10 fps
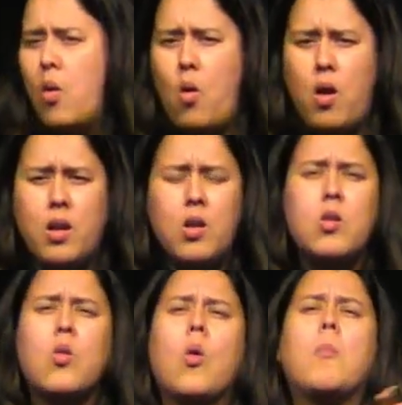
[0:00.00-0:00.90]
He
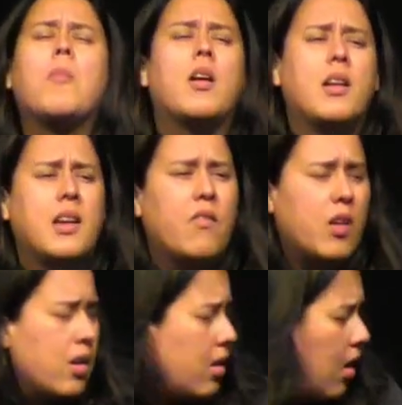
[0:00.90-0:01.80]
ran to
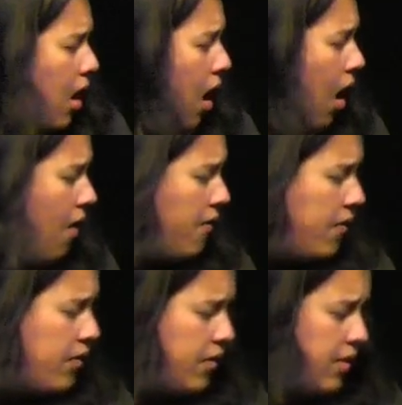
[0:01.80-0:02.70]
Jesus and
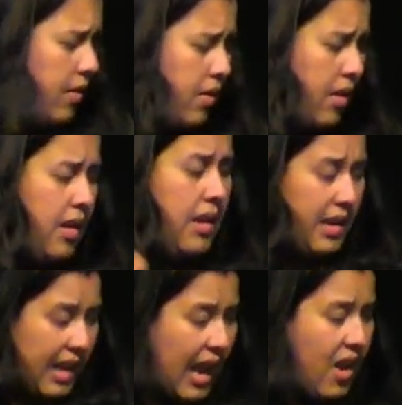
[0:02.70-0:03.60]
Jesus hugged him
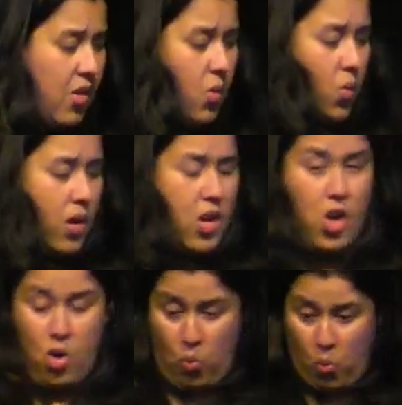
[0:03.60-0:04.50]
back
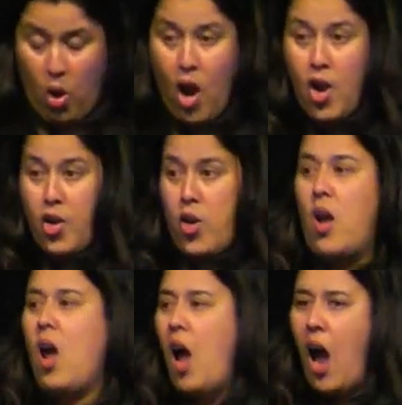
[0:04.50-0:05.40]
and knew he wasn't
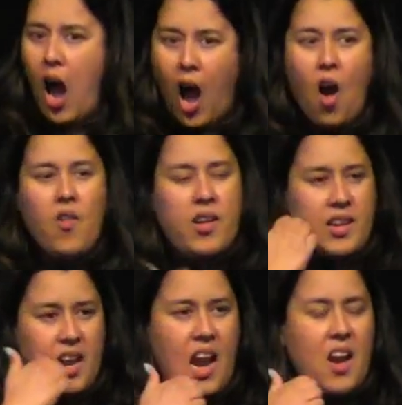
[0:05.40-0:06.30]
rejected because he
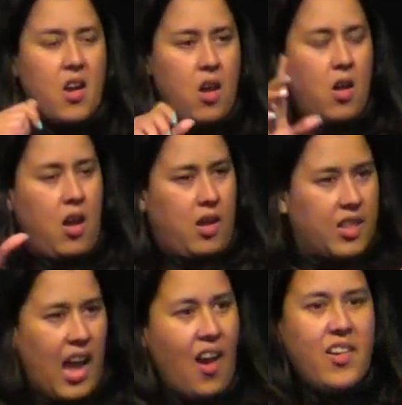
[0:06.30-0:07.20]
doubted.
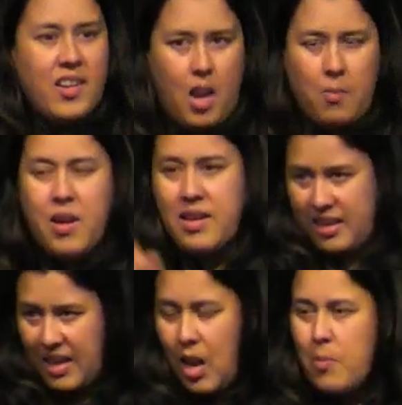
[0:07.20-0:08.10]

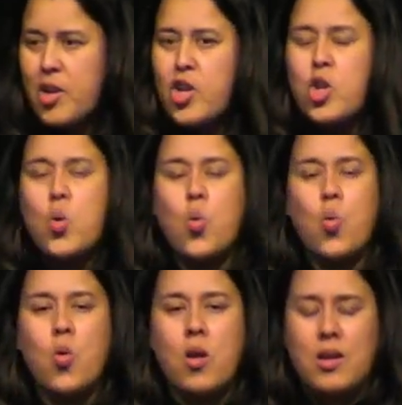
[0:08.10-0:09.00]
And he showed
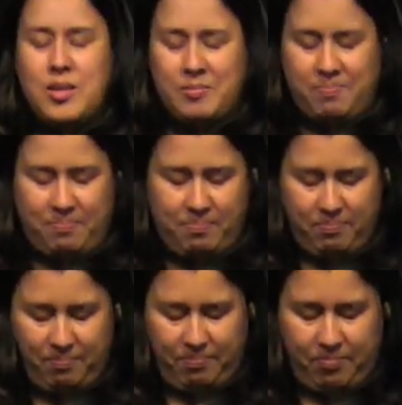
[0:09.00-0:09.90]
him love, and
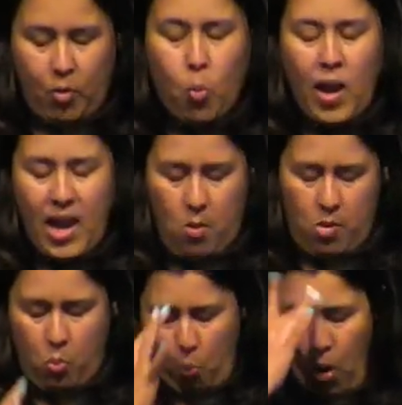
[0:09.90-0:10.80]
his love is
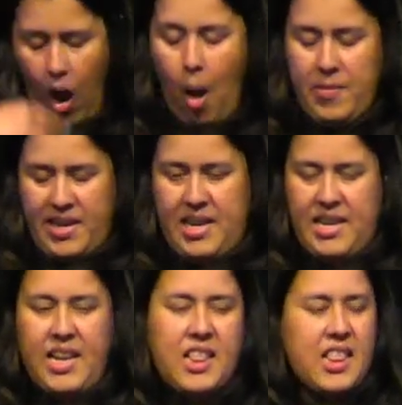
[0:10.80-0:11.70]

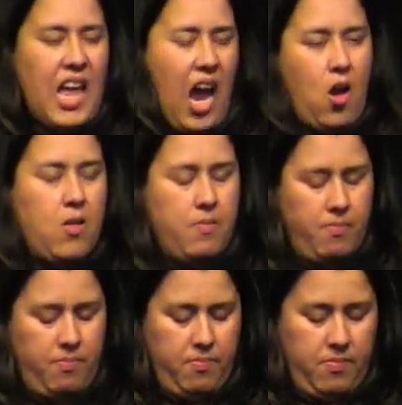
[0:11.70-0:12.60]
overflowing. He has so
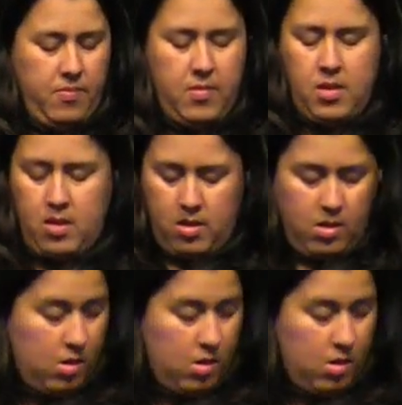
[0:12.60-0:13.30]
much love for us.